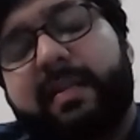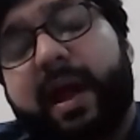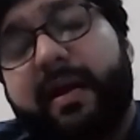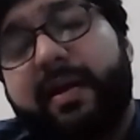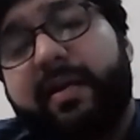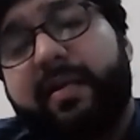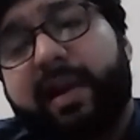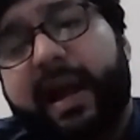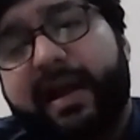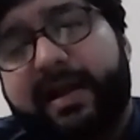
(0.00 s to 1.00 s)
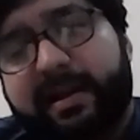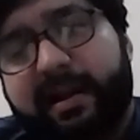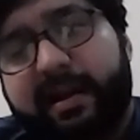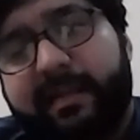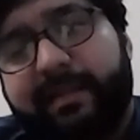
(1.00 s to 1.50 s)
and you're right
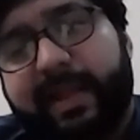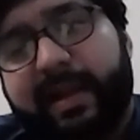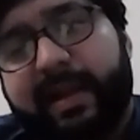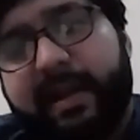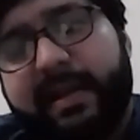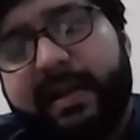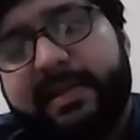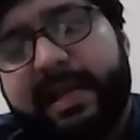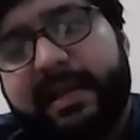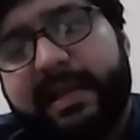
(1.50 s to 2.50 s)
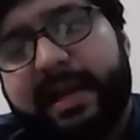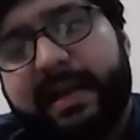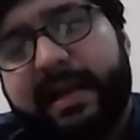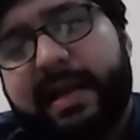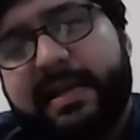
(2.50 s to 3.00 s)
in saying that.
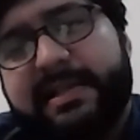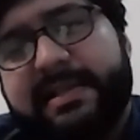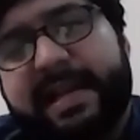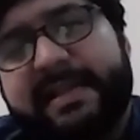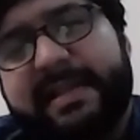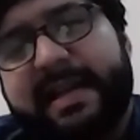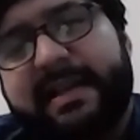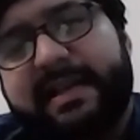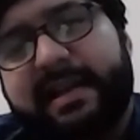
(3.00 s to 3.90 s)
She says that,